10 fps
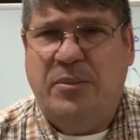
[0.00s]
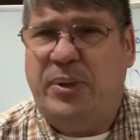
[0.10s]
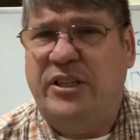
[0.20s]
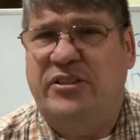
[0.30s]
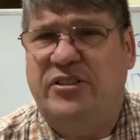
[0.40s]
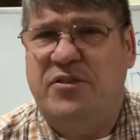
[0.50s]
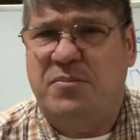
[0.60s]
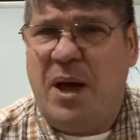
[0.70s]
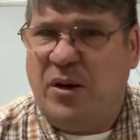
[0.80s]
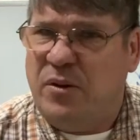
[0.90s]
pieces of
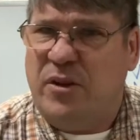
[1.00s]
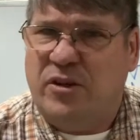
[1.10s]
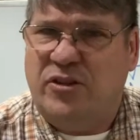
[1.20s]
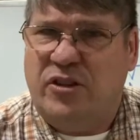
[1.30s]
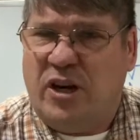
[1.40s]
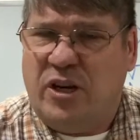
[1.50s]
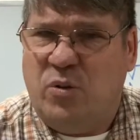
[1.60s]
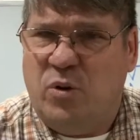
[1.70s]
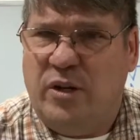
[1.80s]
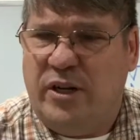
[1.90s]
metal that are stuck
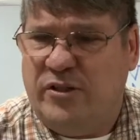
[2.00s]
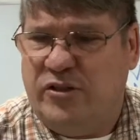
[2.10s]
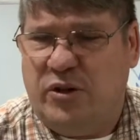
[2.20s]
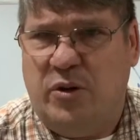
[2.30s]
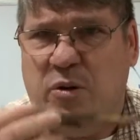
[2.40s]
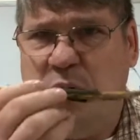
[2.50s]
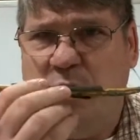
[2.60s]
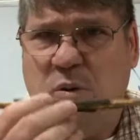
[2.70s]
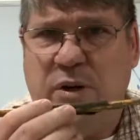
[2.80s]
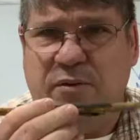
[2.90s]
in wood. And so
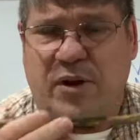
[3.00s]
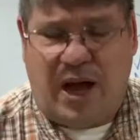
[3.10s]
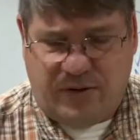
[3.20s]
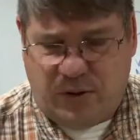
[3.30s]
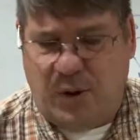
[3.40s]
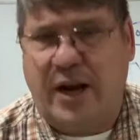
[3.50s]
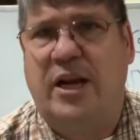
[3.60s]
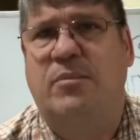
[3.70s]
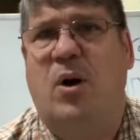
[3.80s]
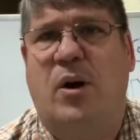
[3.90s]
we've got the
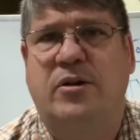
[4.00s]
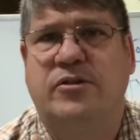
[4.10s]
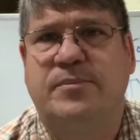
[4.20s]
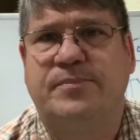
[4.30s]
wrecking bars.